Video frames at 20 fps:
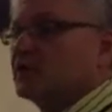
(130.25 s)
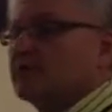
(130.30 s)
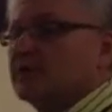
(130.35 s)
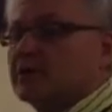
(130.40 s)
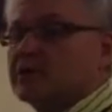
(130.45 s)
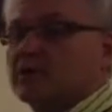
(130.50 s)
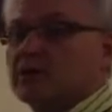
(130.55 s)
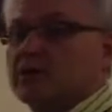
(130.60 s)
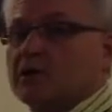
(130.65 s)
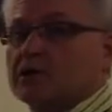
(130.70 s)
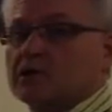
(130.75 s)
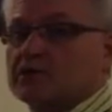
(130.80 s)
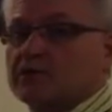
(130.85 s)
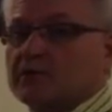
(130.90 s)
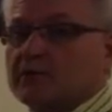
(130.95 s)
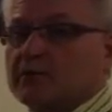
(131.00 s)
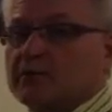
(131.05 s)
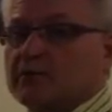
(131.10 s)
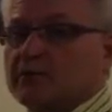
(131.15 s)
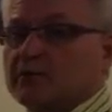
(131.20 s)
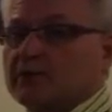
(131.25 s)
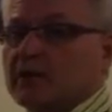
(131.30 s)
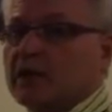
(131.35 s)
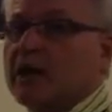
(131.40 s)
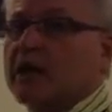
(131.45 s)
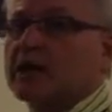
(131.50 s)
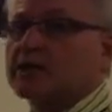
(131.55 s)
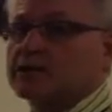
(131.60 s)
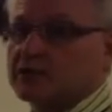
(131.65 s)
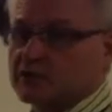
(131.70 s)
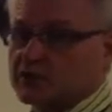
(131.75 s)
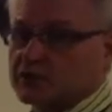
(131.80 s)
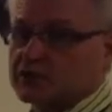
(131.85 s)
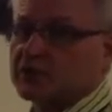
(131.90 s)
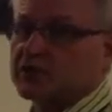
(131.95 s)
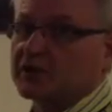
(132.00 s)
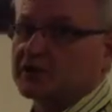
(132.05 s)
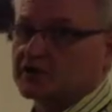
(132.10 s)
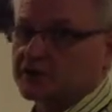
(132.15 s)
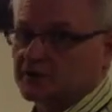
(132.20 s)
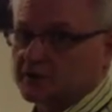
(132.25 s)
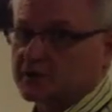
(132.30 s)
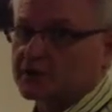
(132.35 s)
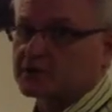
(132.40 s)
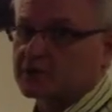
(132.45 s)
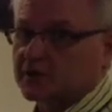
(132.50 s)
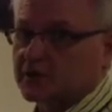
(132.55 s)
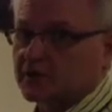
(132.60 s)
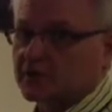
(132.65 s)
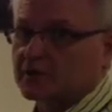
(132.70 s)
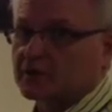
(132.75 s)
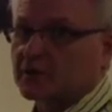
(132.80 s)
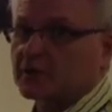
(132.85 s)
because the number of lines is decreasing.